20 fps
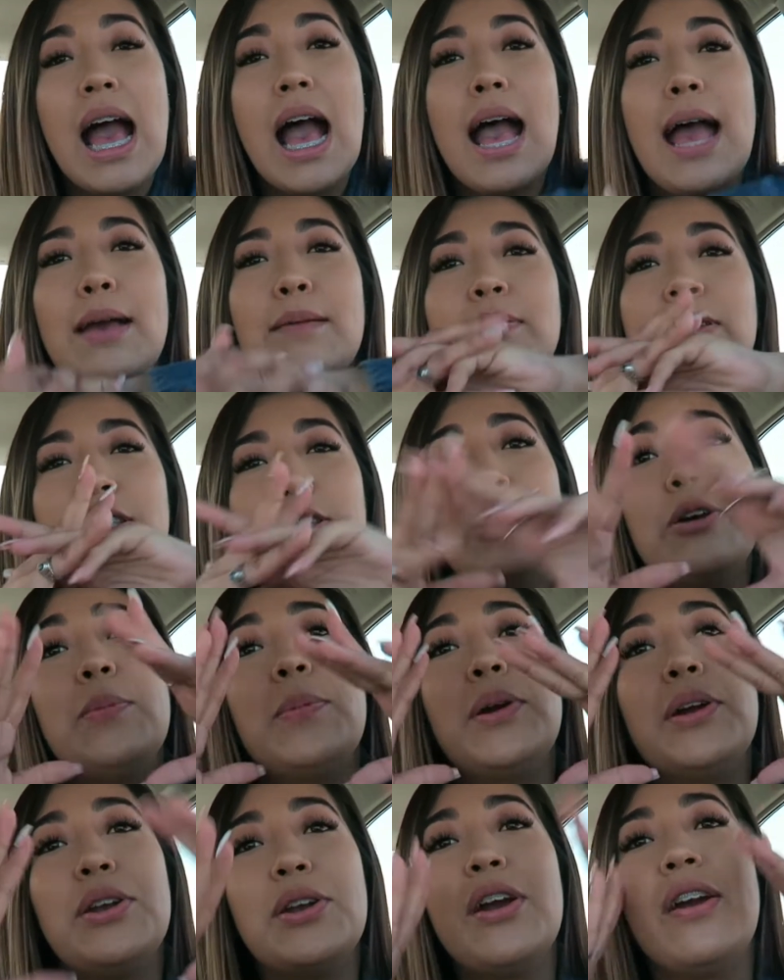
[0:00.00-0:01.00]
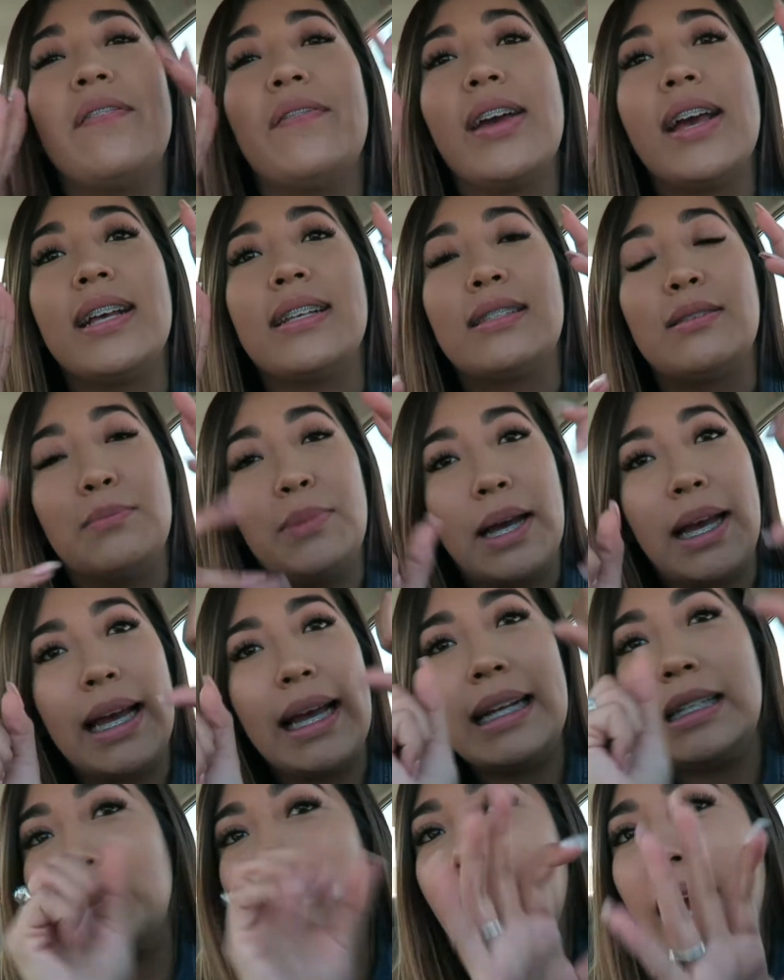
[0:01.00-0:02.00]
I'm super nervous,
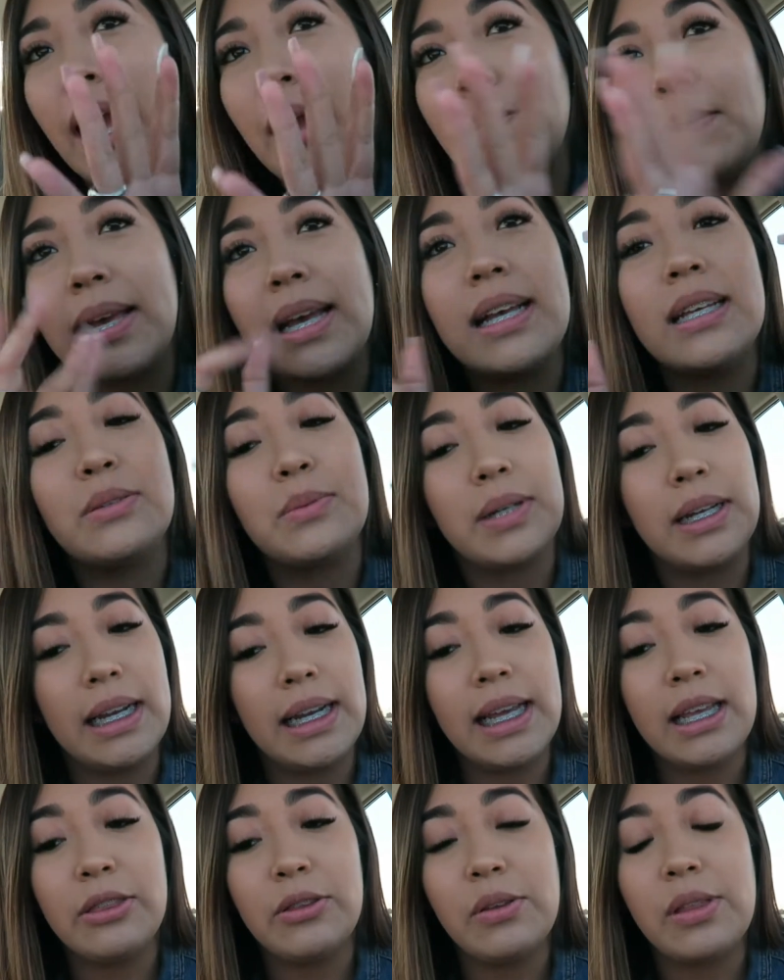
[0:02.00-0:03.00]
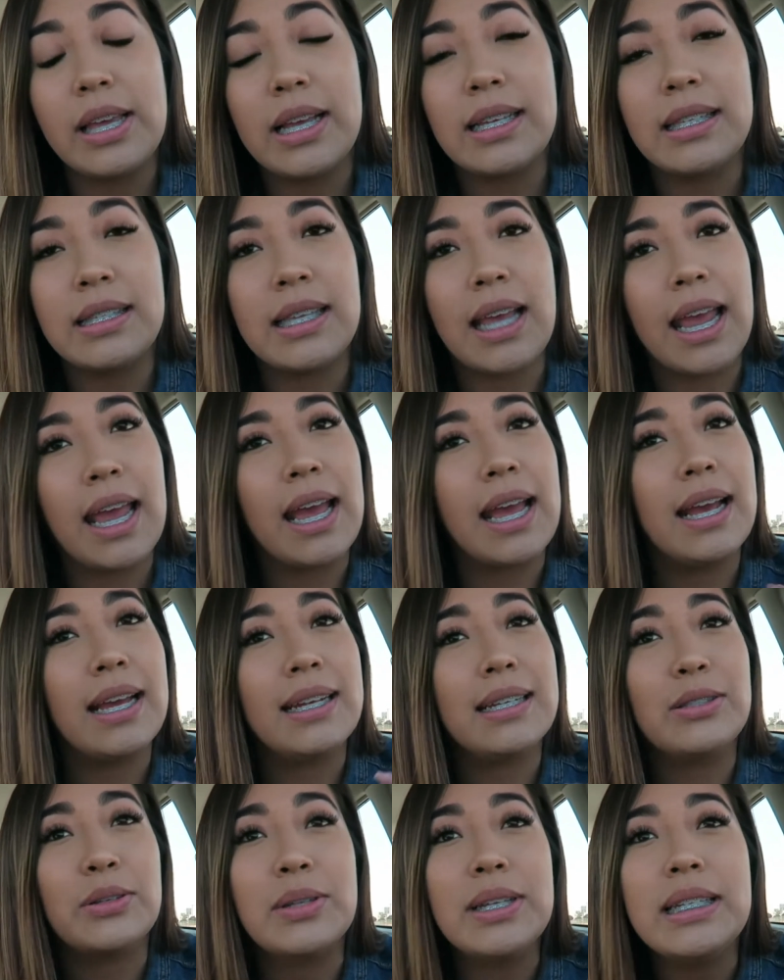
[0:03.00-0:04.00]
but it's okay because we're gonna get through this
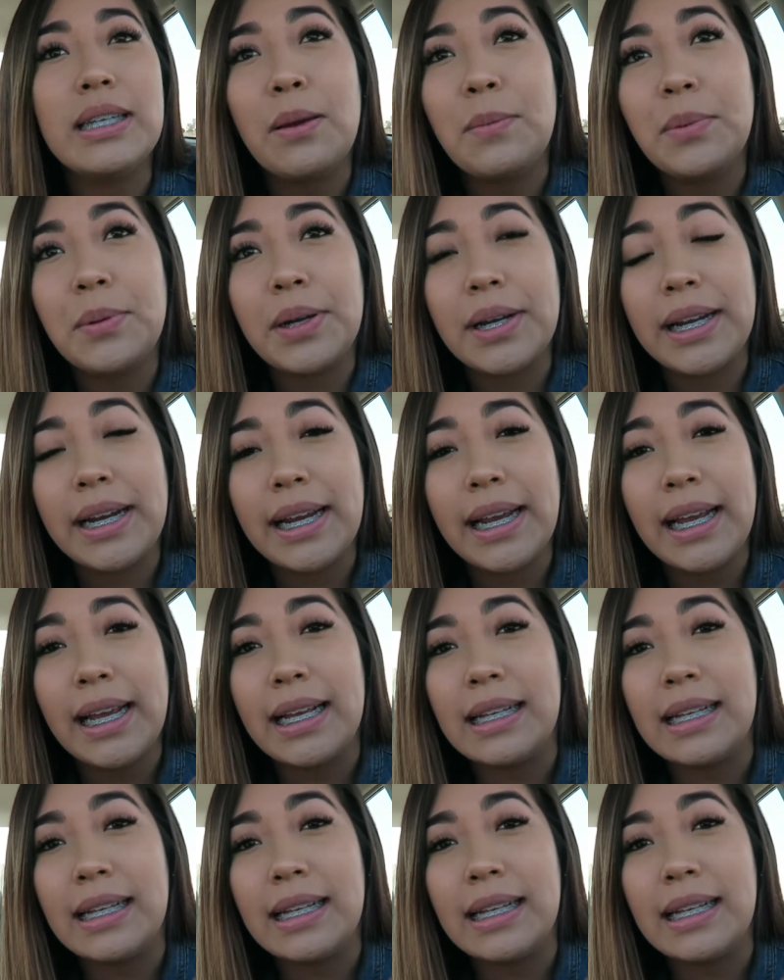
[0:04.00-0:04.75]
and it's only temporary.